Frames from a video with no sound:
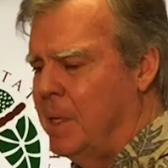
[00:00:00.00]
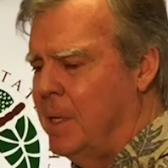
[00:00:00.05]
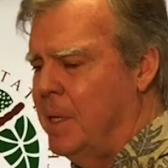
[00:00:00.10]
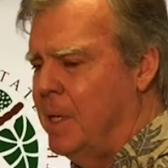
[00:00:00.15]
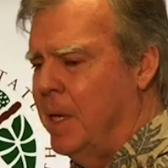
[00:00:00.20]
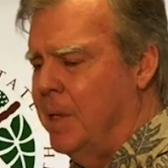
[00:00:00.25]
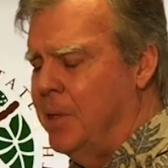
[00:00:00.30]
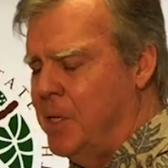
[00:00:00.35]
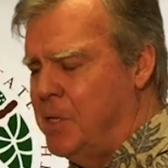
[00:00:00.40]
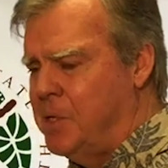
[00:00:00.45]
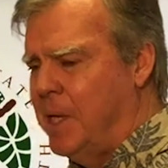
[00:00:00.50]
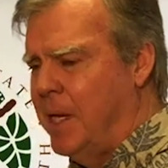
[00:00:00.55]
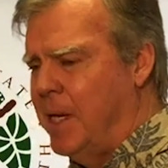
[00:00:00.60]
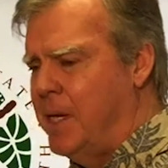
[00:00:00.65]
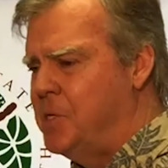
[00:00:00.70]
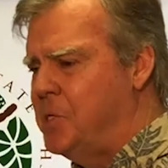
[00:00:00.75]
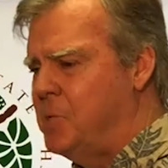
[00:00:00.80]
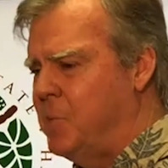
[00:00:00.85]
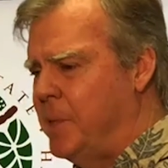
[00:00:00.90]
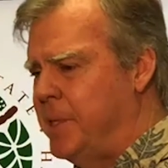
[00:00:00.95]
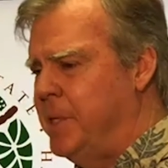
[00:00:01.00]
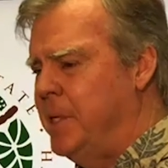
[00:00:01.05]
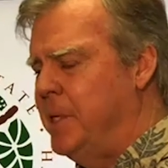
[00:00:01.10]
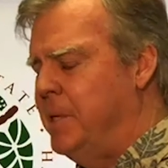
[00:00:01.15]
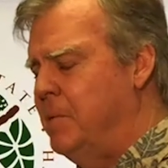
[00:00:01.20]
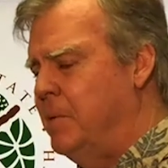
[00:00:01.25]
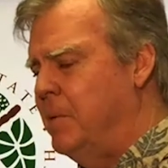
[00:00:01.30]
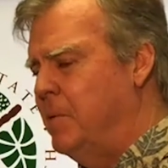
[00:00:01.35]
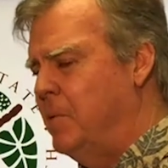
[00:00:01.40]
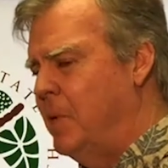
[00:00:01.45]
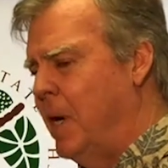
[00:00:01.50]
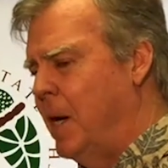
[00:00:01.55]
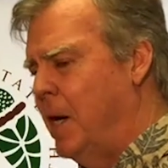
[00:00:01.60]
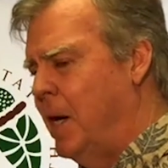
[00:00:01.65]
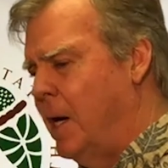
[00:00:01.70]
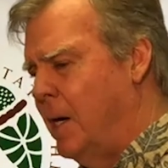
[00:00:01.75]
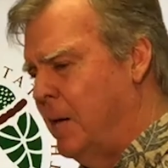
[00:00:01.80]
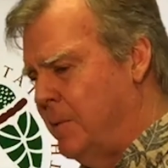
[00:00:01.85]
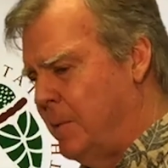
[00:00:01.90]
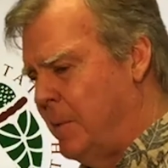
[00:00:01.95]
In this case, we did
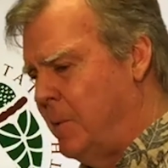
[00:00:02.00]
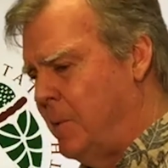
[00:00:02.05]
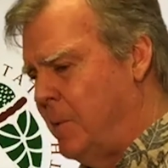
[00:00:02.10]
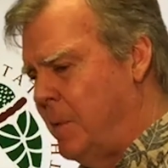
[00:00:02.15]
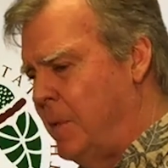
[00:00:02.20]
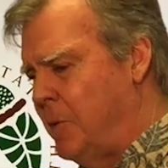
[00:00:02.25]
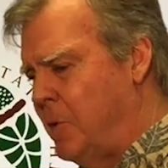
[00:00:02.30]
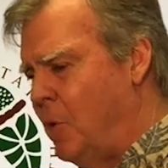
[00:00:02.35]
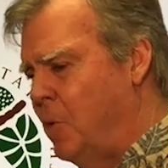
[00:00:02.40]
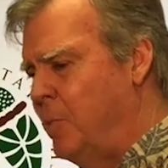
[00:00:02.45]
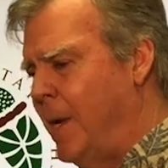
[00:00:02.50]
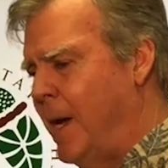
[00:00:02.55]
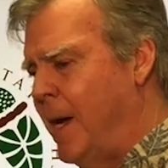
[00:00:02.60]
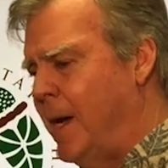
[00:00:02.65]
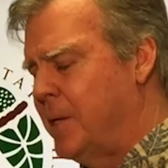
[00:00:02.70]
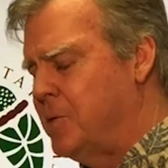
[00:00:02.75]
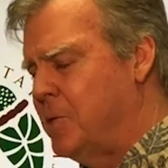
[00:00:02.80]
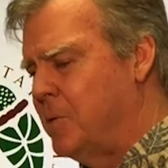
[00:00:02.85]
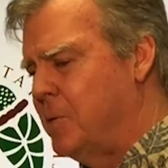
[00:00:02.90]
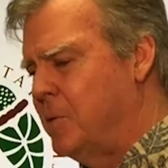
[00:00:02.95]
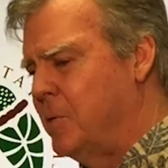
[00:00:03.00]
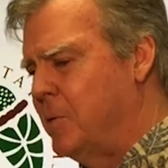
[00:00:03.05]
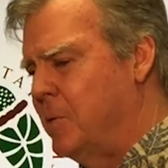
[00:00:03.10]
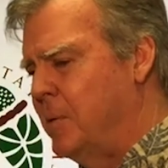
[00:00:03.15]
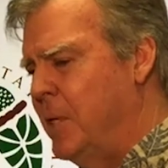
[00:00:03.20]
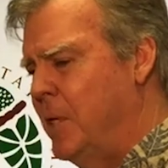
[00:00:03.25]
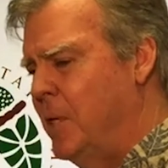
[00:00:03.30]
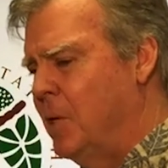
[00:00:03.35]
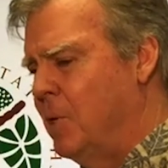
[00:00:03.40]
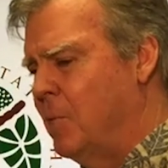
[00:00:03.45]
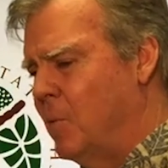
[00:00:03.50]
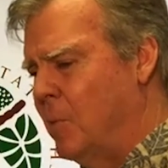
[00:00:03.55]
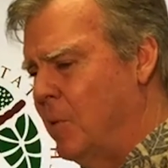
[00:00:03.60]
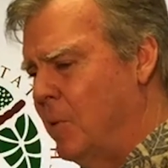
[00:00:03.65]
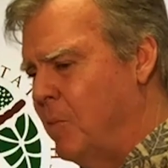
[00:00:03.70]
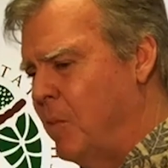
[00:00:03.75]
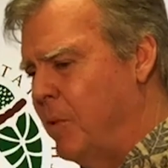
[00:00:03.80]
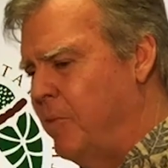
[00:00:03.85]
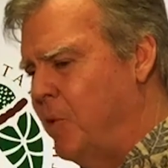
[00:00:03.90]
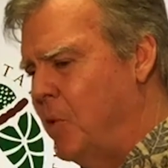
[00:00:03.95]
go back to
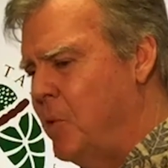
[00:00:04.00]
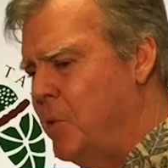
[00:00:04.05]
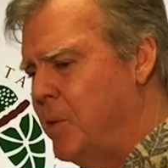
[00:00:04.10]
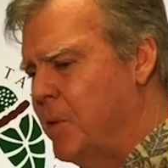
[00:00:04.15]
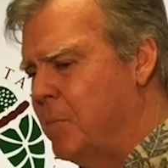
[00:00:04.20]
review the